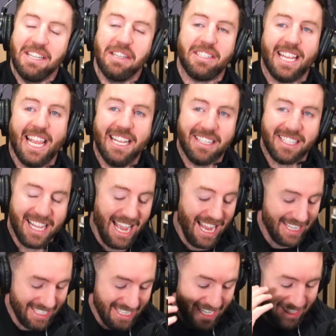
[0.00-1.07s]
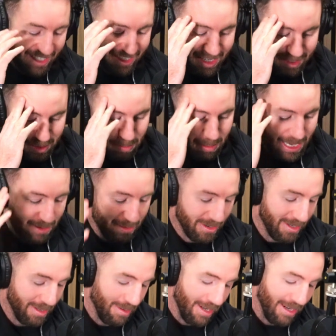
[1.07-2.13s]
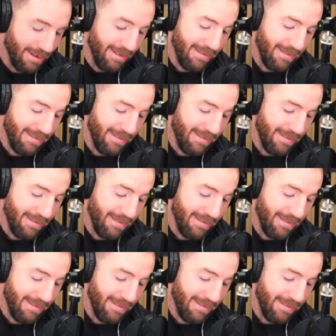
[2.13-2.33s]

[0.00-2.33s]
insane stat, isn't it? It's such a bad one as well.